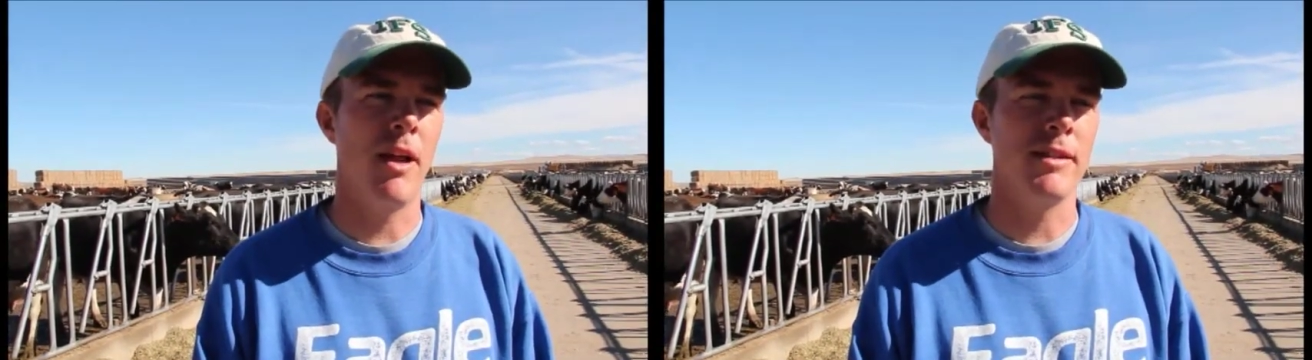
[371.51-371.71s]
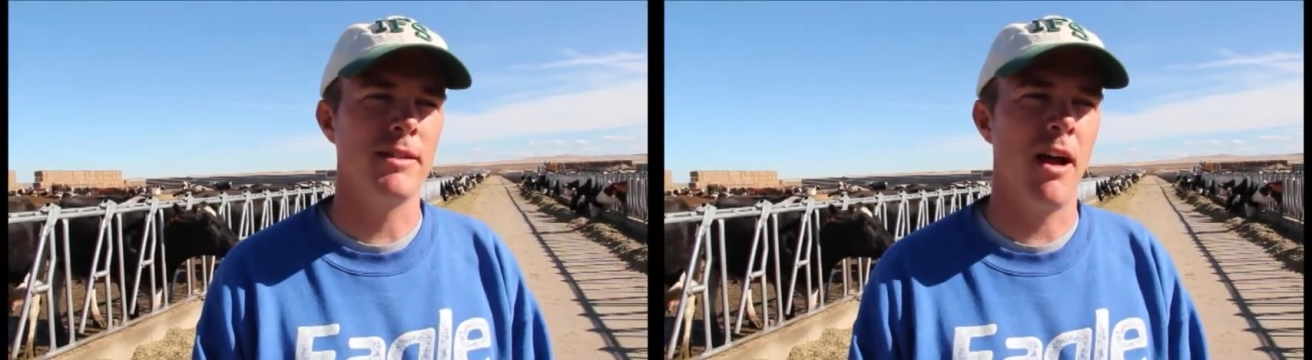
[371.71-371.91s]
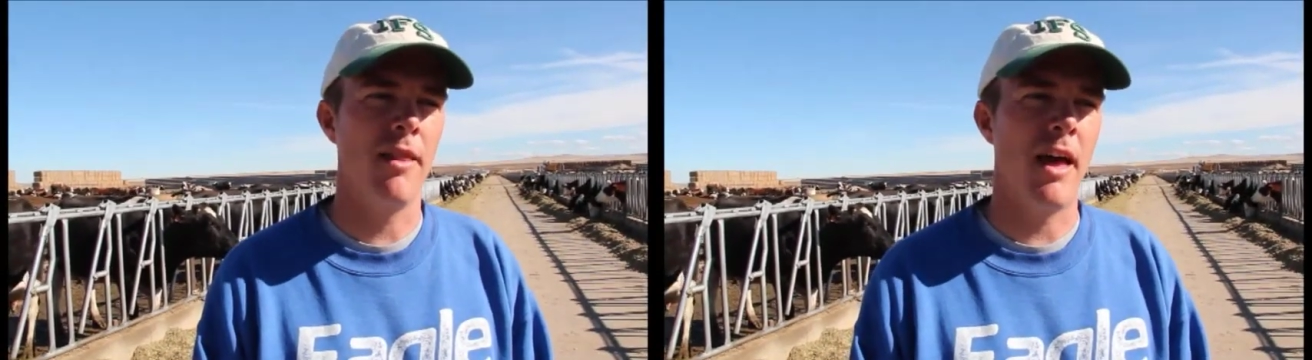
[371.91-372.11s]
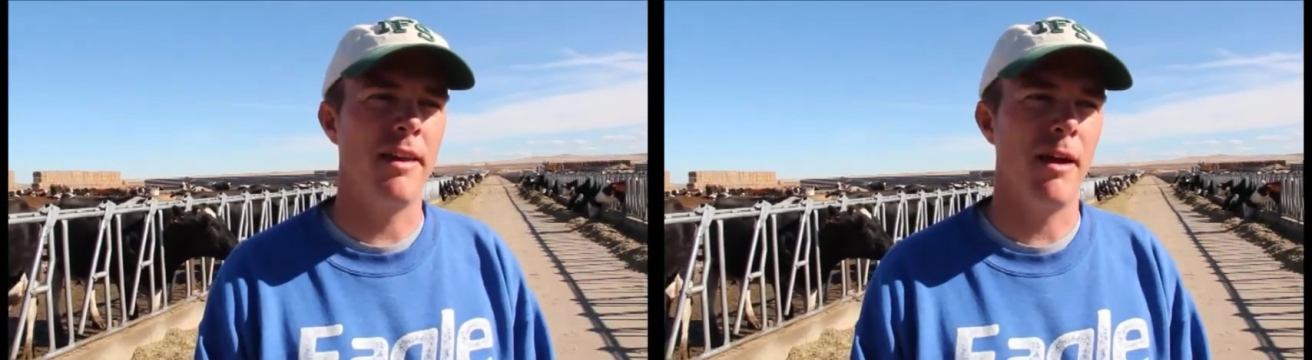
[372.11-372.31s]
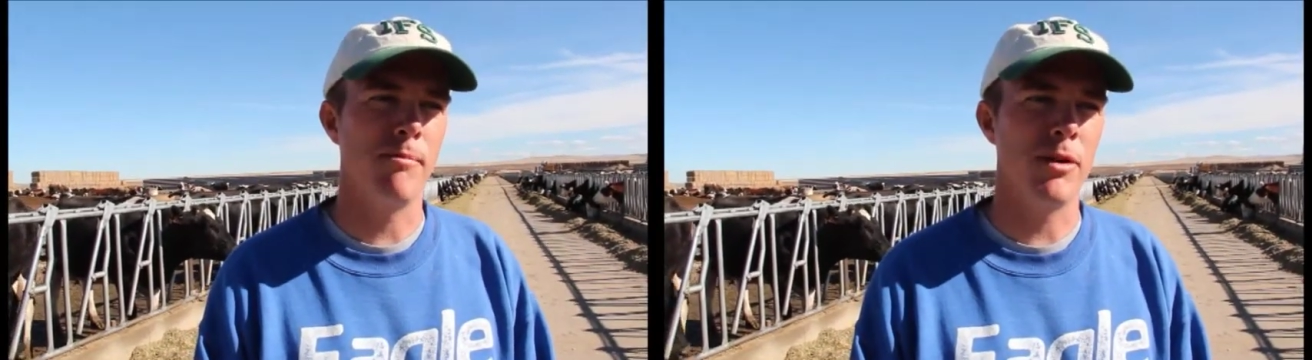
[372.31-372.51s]
I saw that
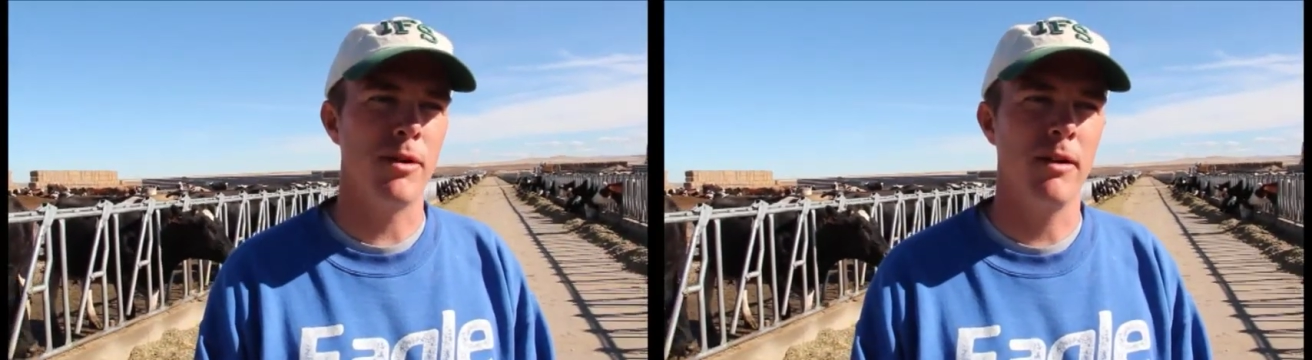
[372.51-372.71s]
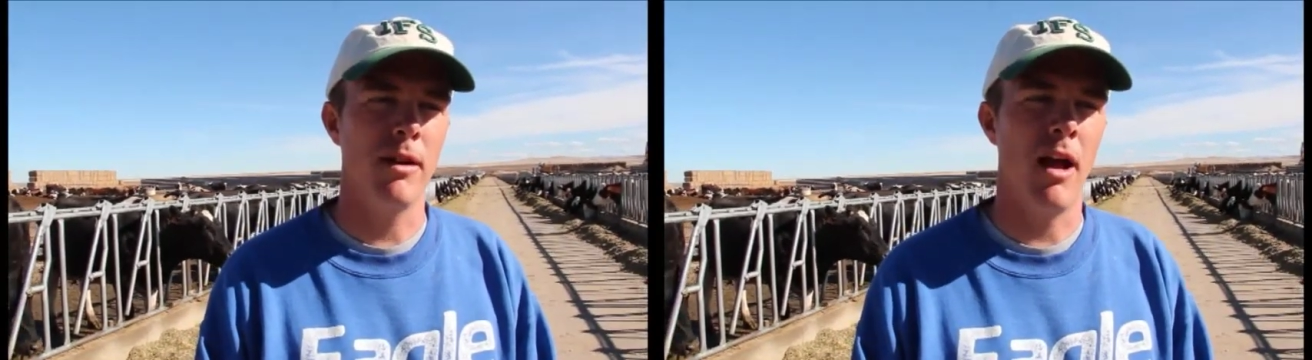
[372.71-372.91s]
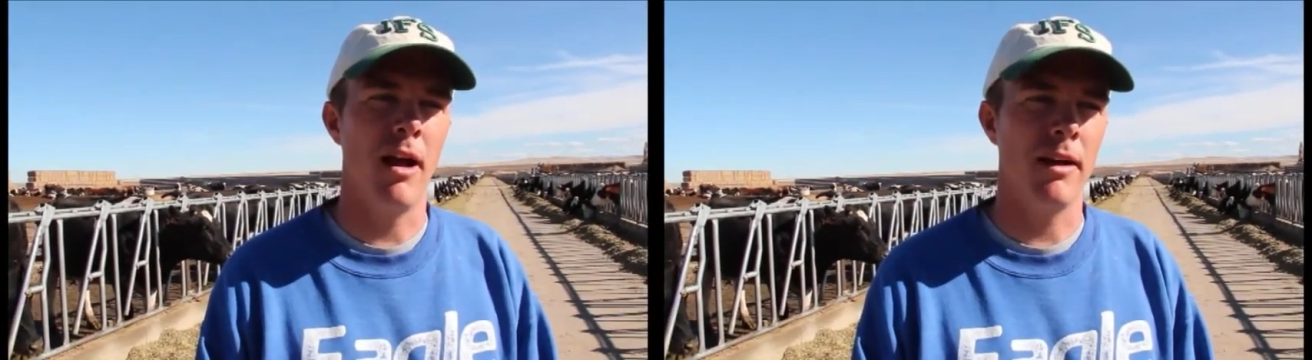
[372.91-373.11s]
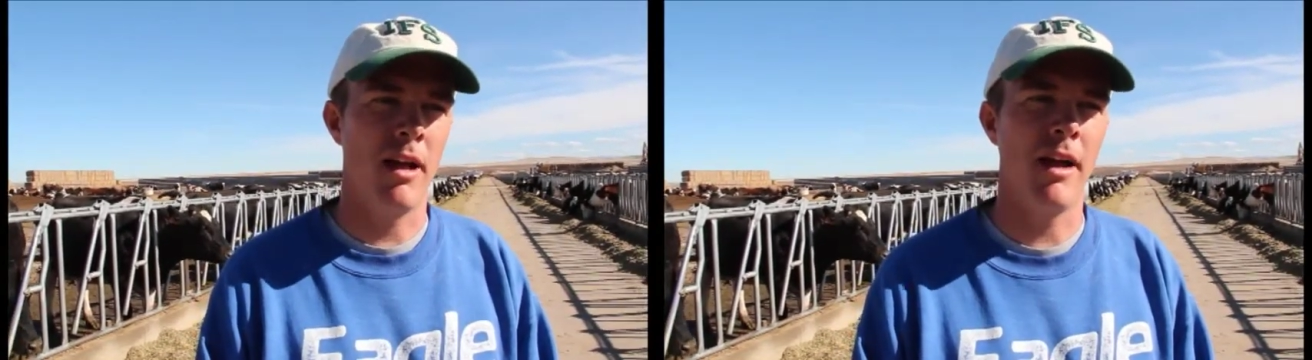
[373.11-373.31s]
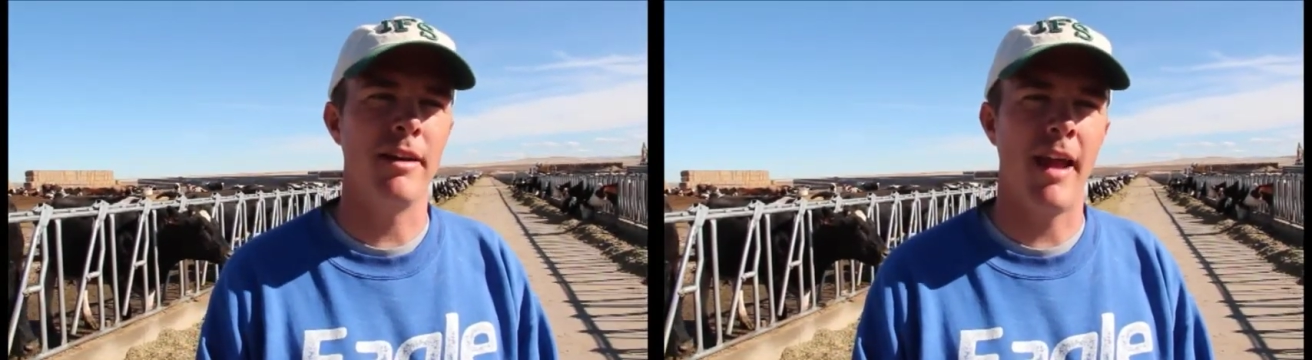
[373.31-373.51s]
number
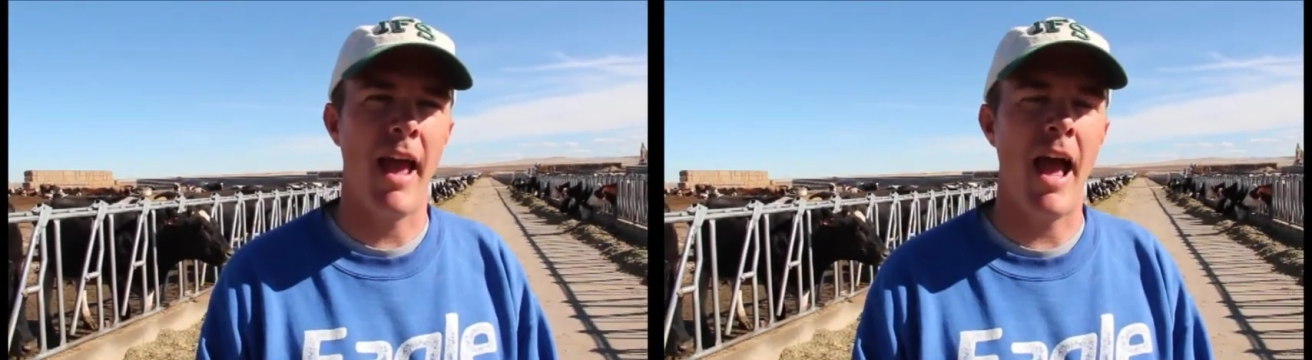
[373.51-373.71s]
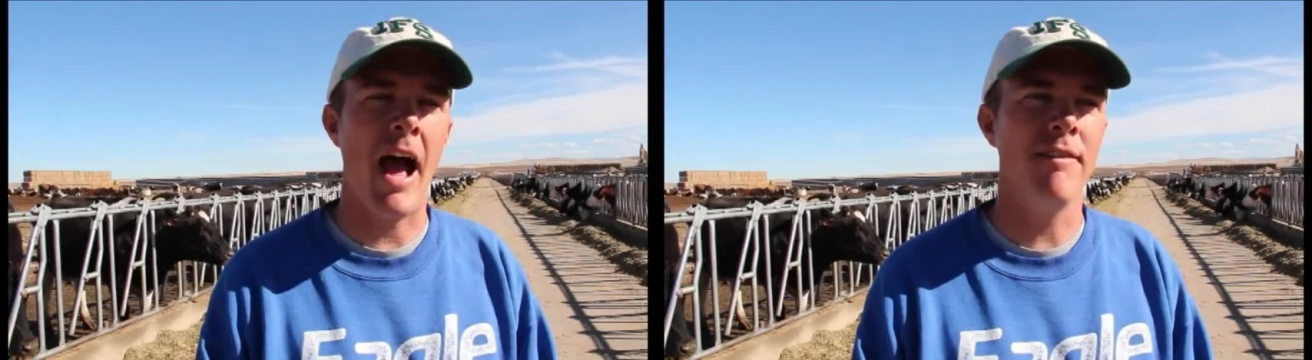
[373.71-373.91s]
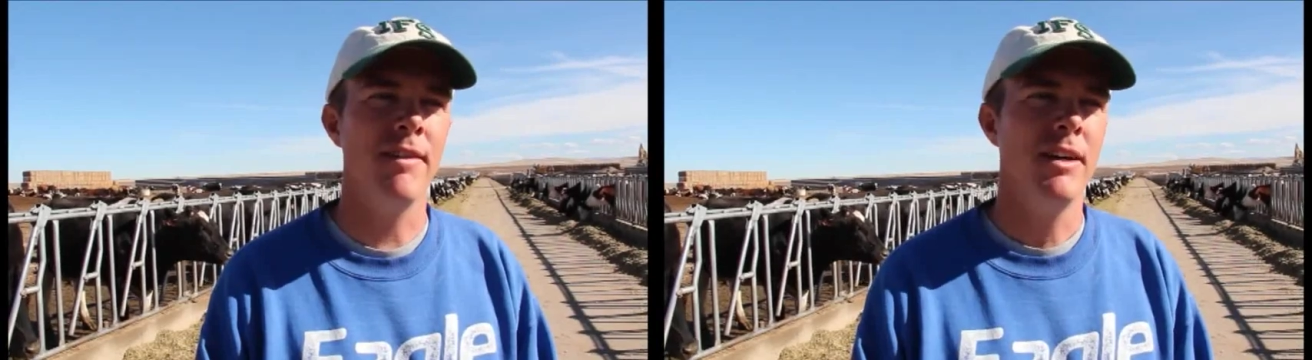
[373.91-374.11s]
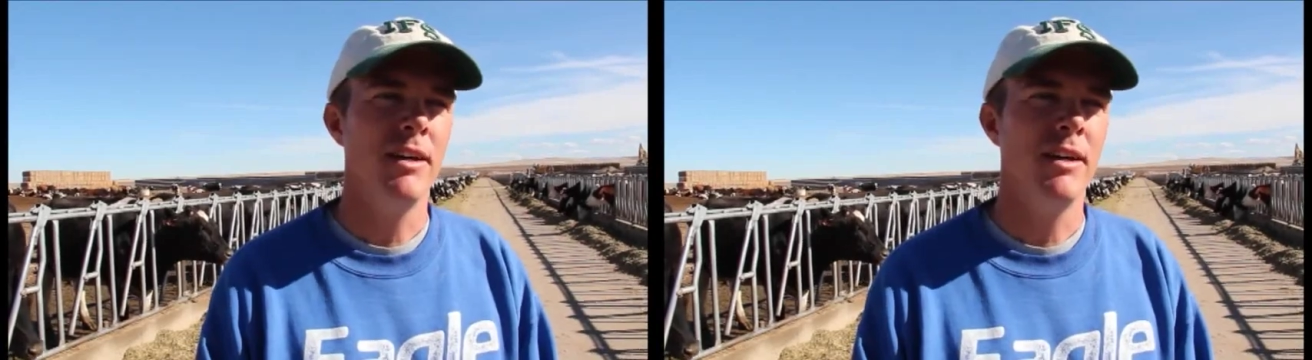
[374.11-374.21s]
cut in half.